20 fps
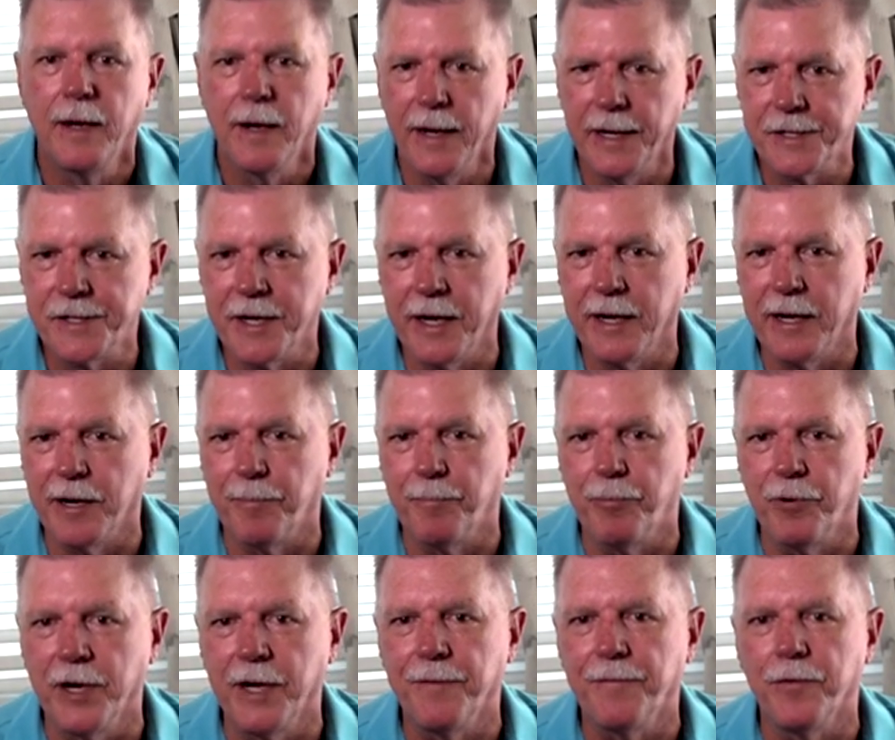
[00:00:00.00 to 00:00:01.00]
Let's take a
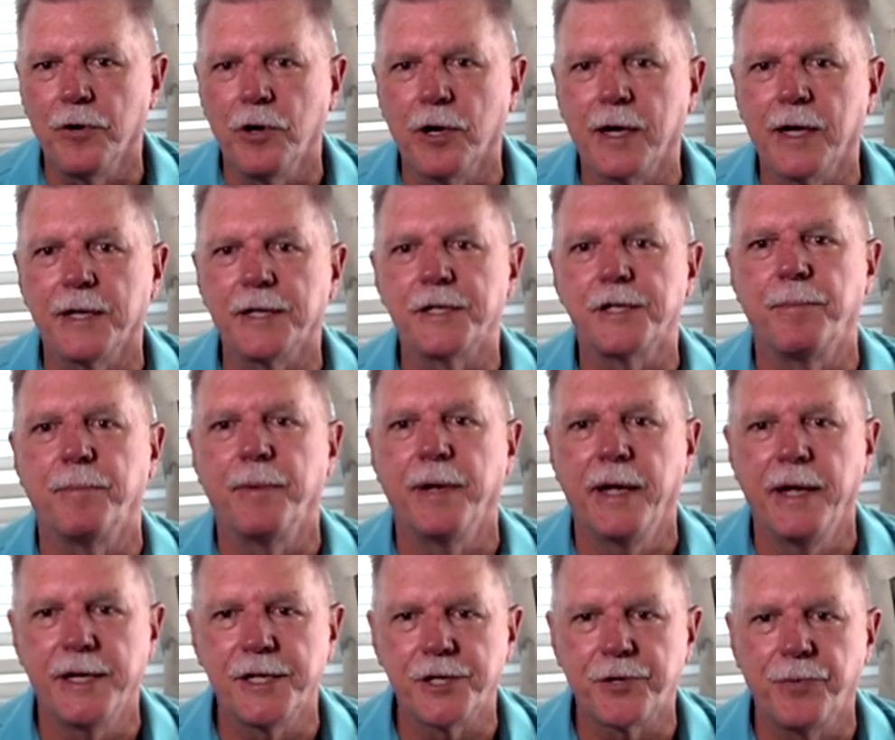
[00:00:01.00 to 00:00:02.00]
brief look at some
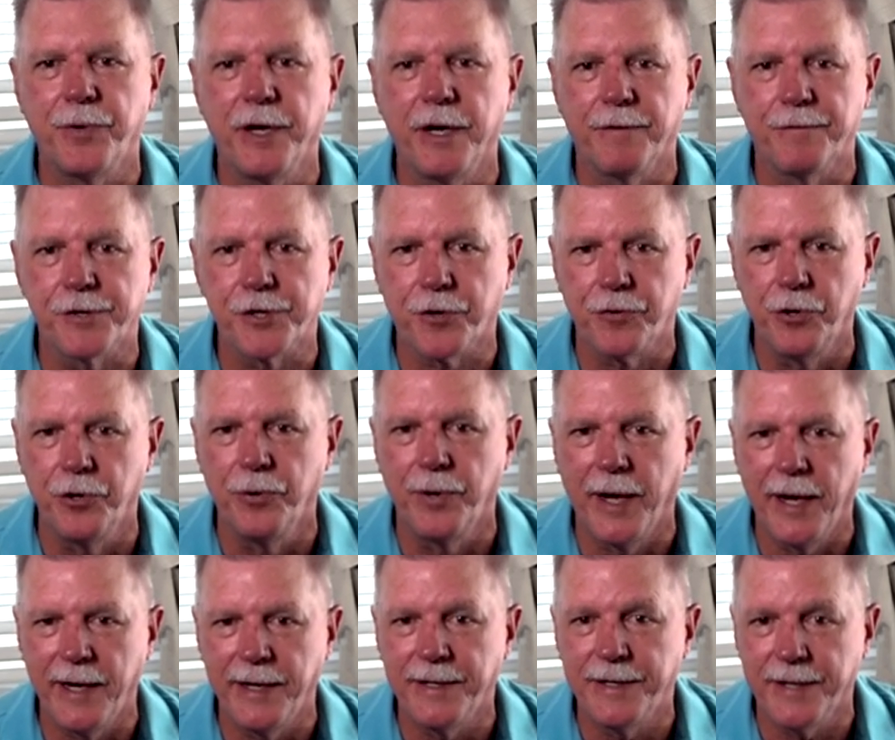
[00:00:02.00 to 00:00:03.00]
history of screw
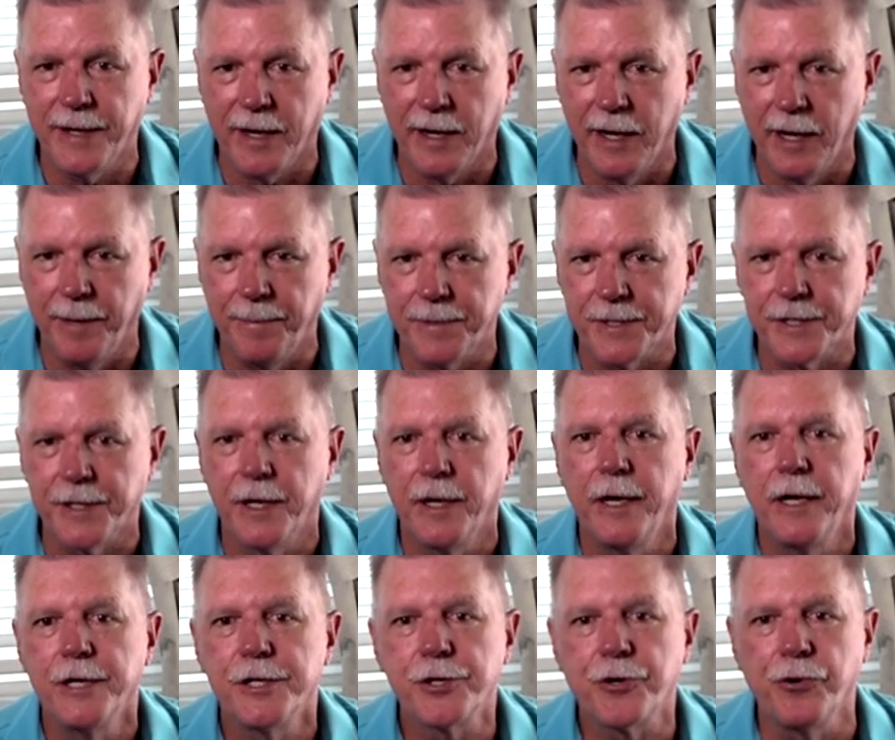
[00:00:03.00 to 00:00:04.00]
head types,
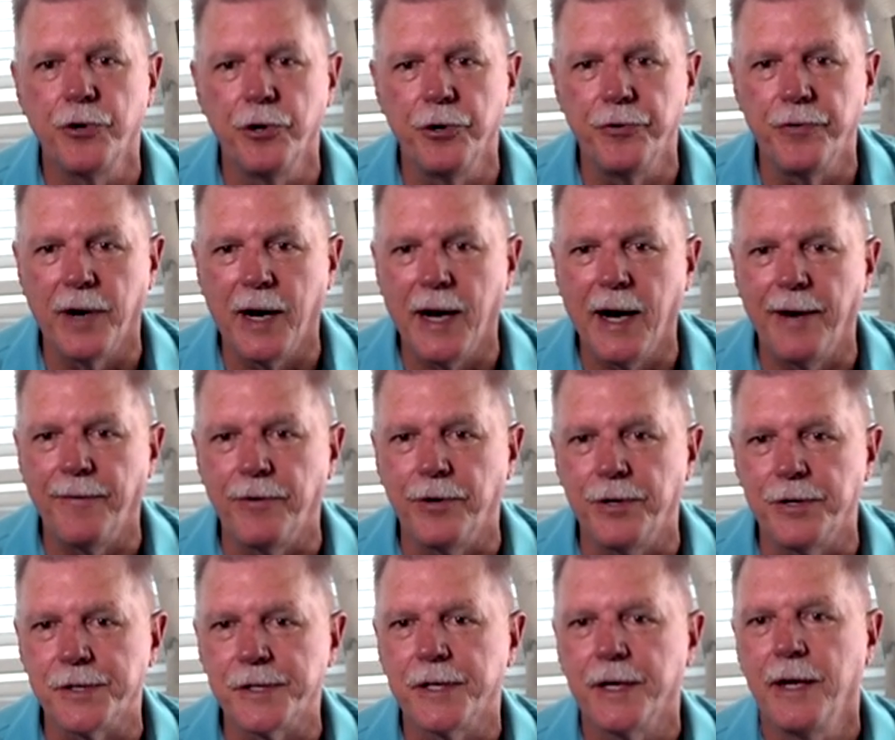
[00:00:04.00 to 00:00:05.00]

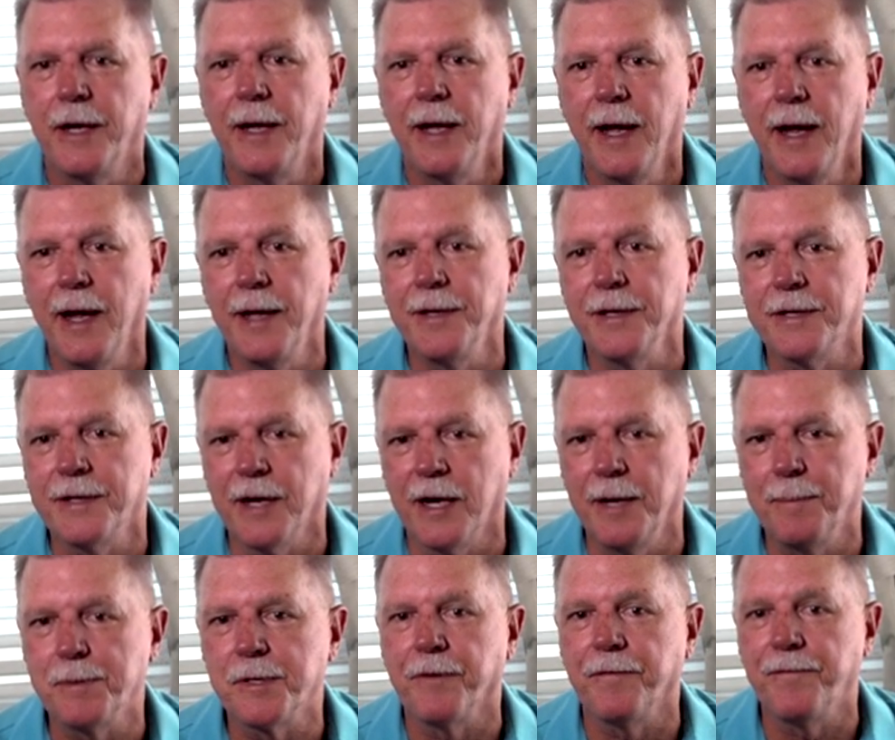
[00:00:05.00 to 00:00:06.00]
screwdrivers, and the
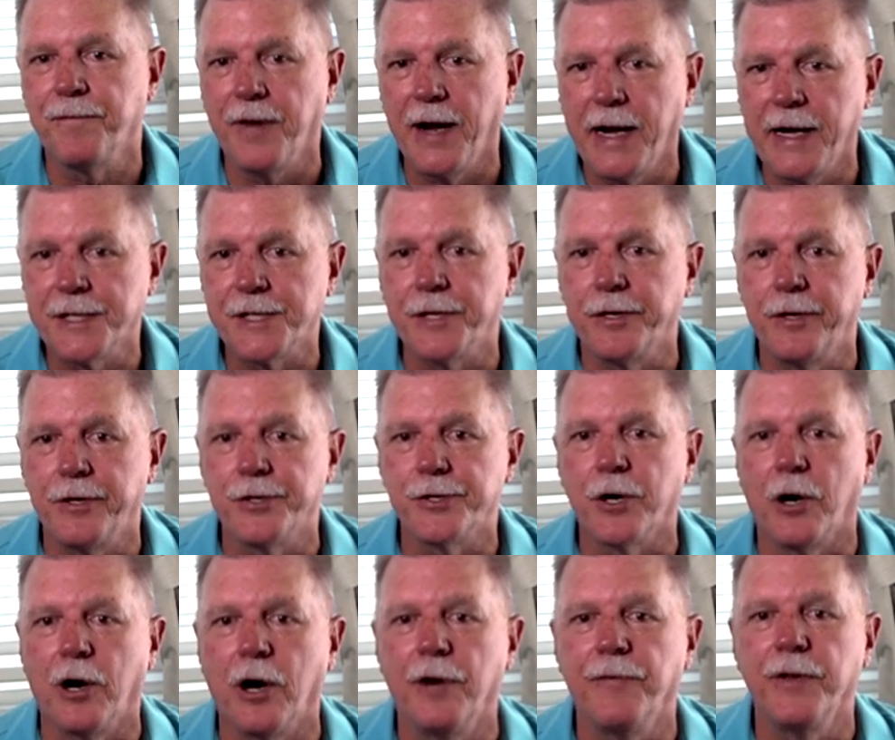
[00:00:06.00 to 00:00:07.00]
types of fasteners
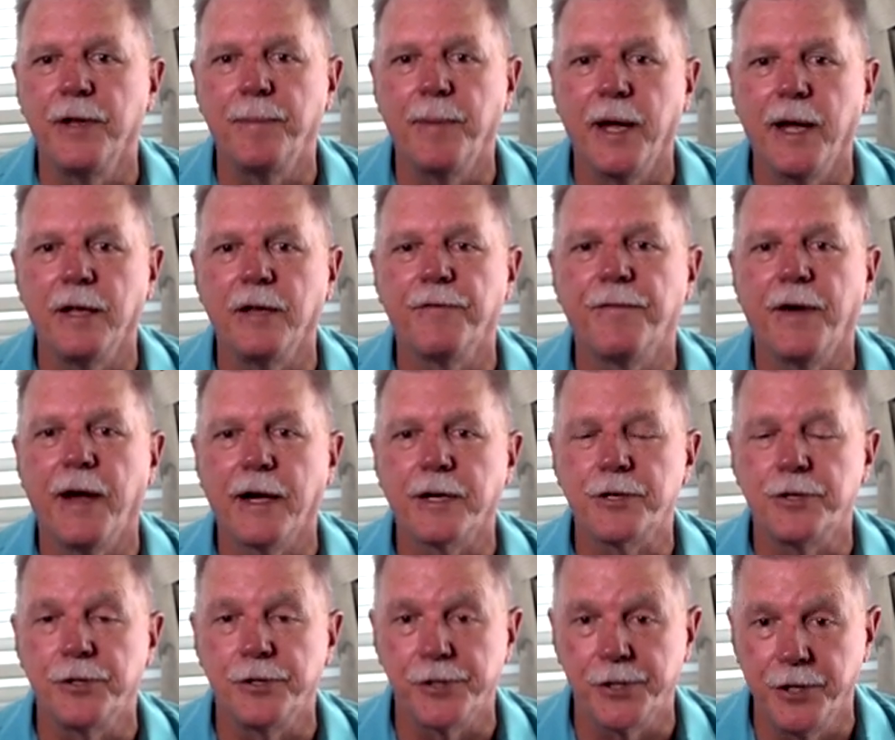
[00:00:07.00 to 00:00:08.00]
RV
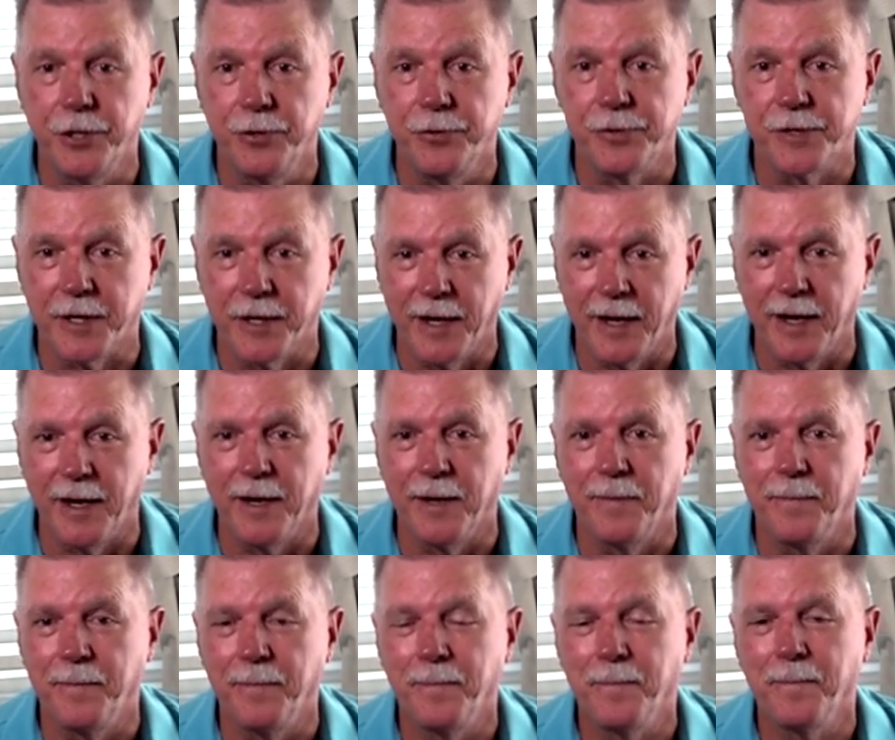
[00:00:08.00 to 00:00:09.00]
manufacturers use today.